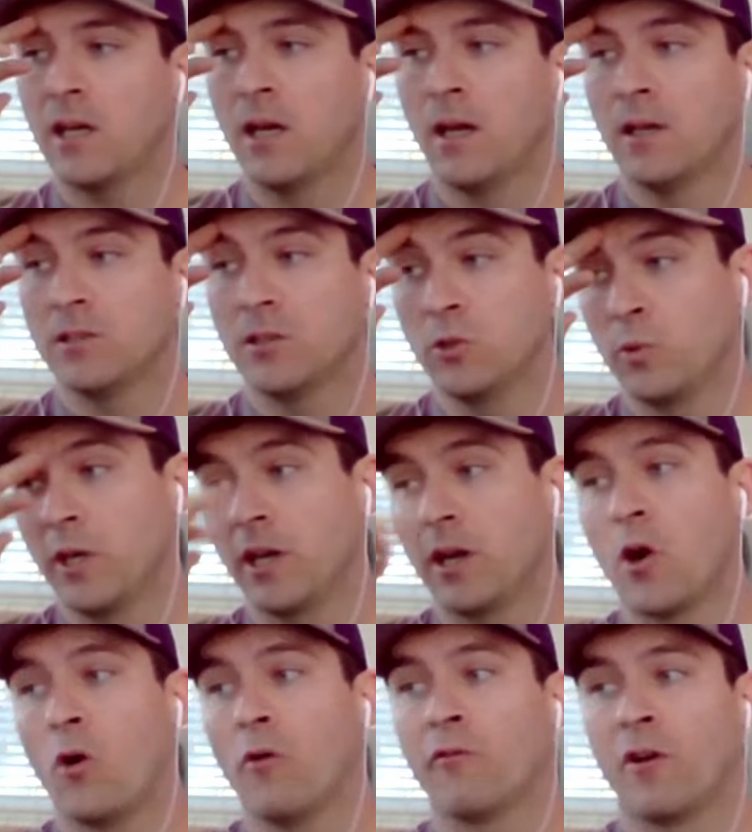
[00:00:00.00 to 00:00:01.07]
As soon as we get a cold
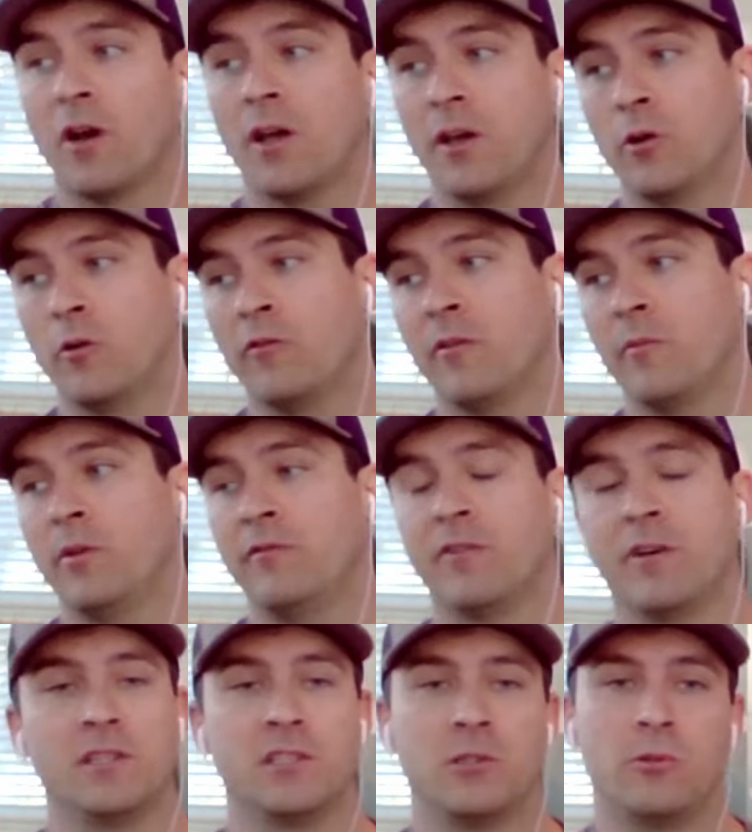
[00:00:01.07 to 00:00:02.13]
front, it'll f- be fun to
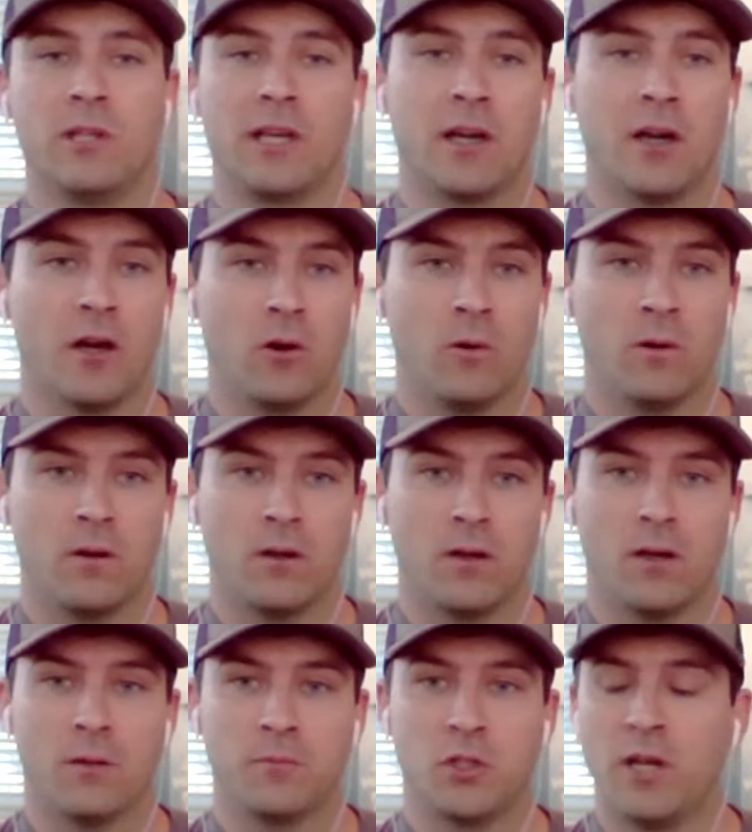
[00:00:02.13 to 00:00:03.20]
see where they go.
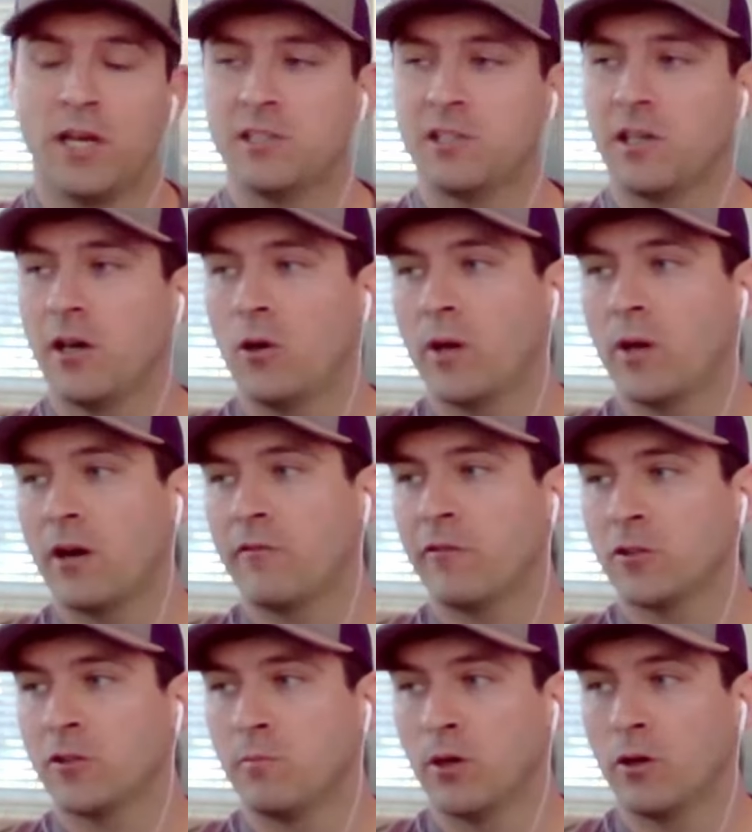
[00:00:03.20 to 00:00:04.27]
Um, two days ago, we had our
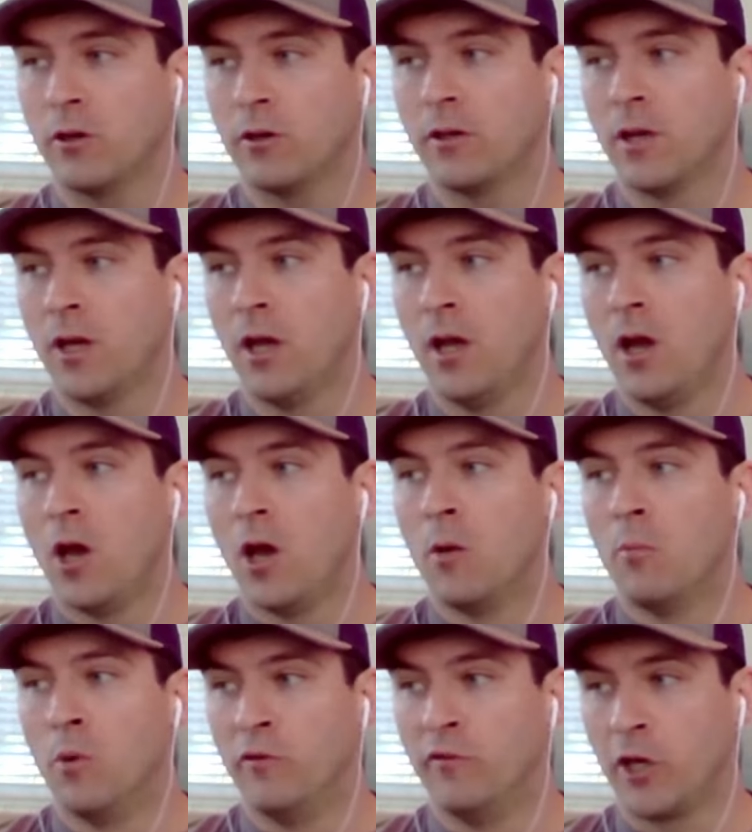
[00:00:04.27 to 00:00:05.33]
first bird
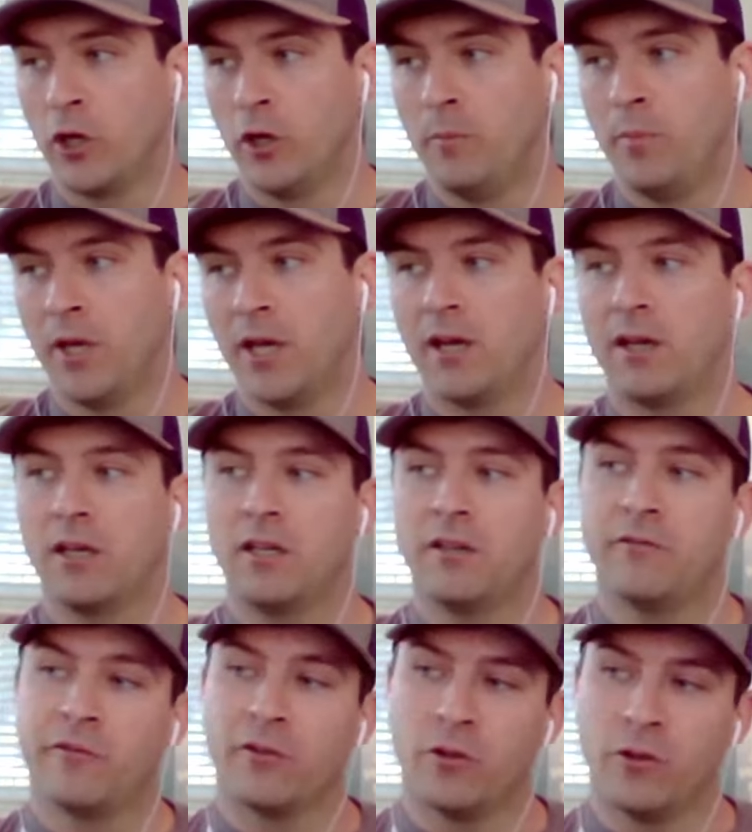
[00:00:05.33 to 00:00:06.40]
move a good bit, and
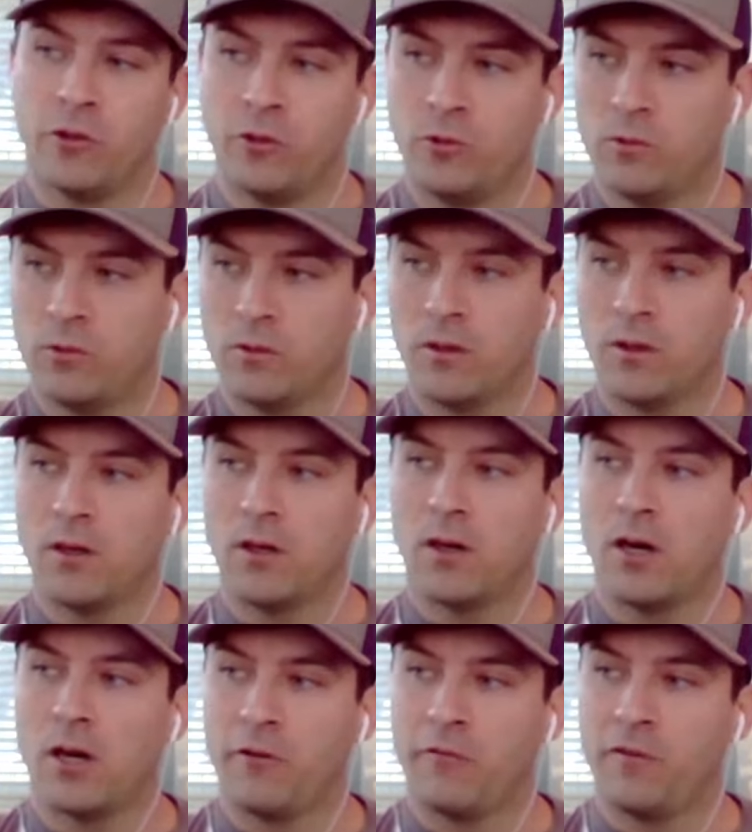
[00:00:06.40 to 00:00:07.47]
it flew uh,
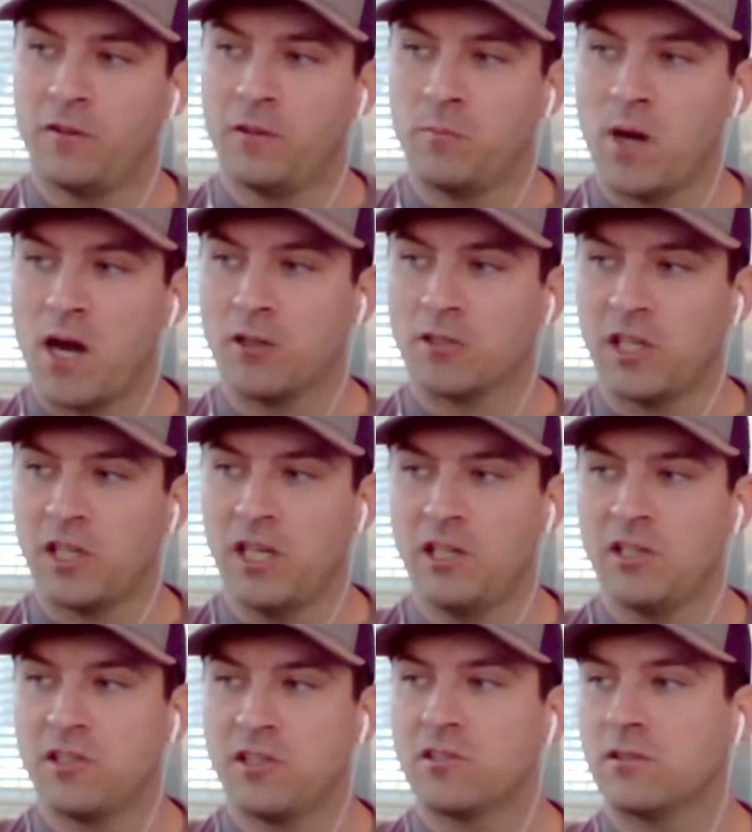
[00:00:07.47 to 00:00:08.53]
150 miles
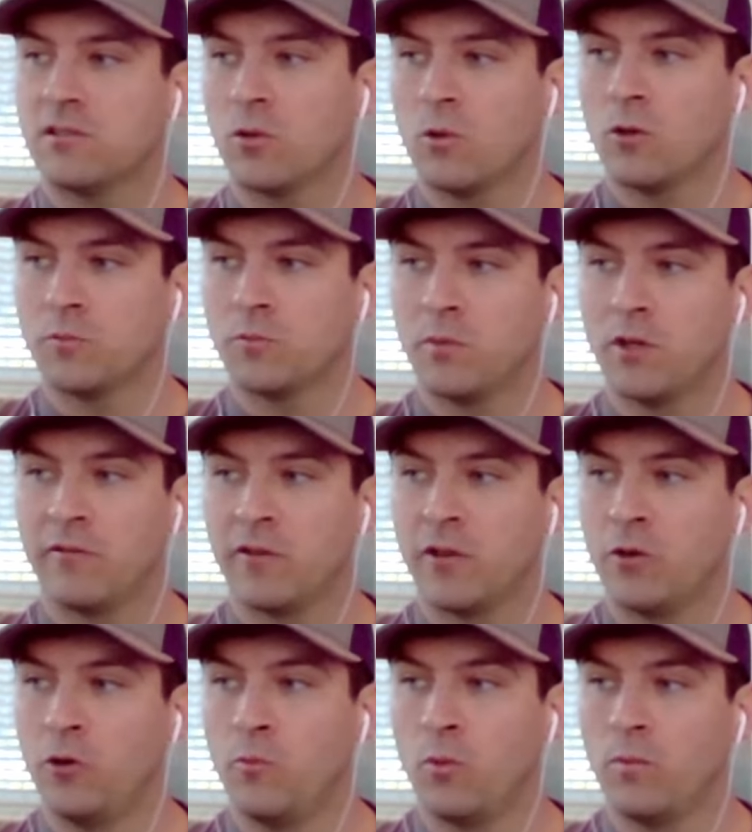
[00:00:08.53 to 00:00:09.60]
east towards Buffalo,
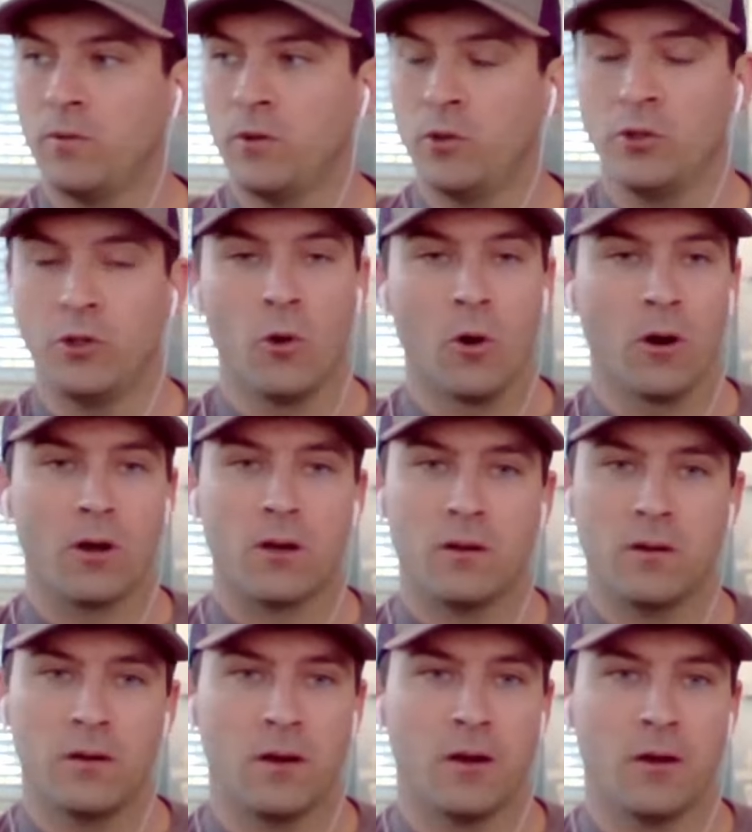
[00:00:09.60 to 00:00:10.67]
New, New York.
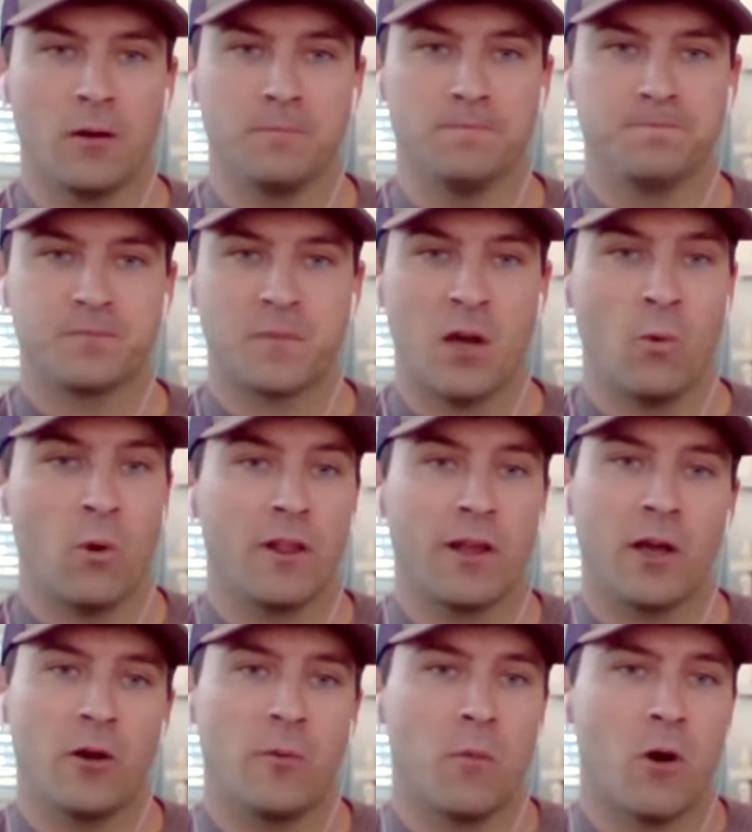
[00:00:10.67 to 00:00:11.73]
Um, and where they
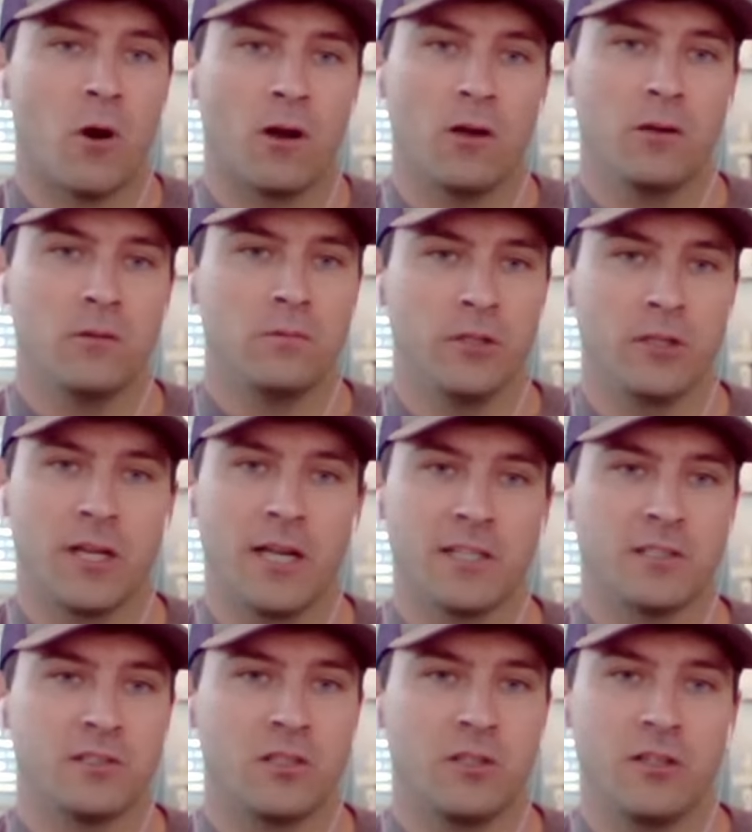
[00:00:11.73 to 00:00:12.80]
go tomorrow, your guess
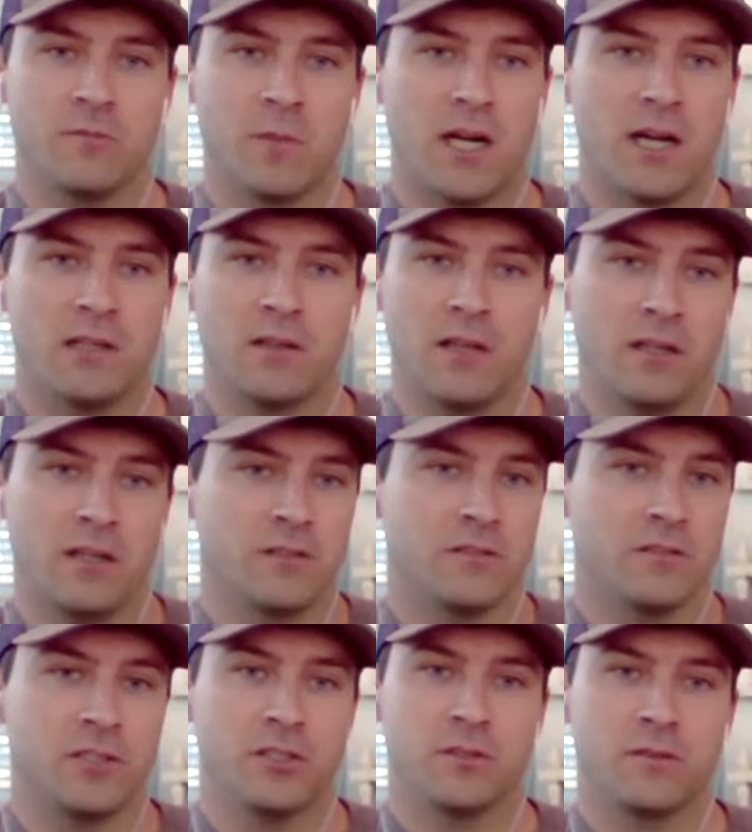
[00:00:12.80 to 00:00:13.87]
is as good as mine. And it's
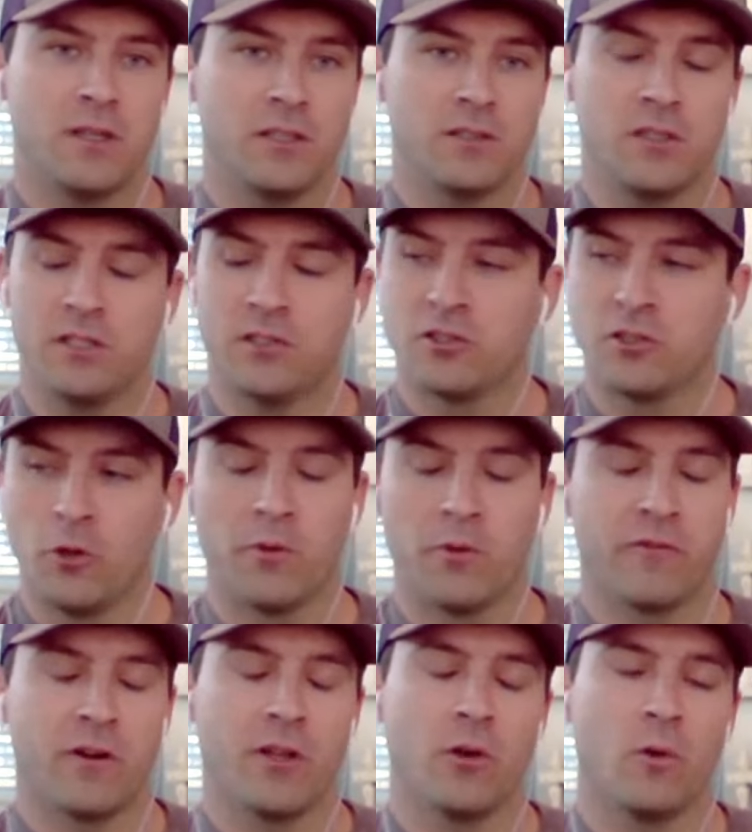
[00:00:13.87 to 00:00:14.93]
just, it's, it's super
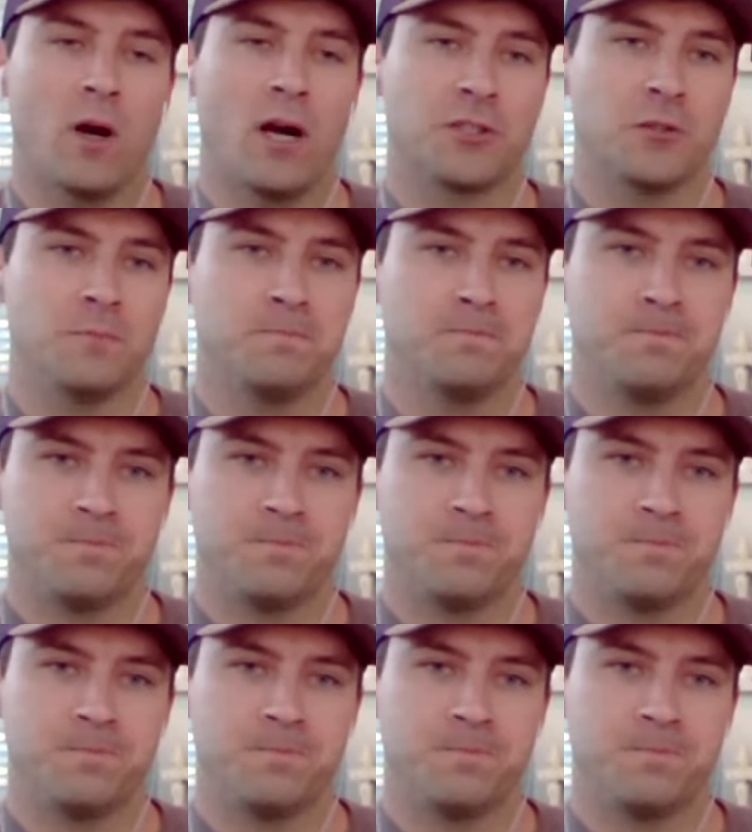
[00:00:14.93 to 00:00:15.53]
fun to watch them.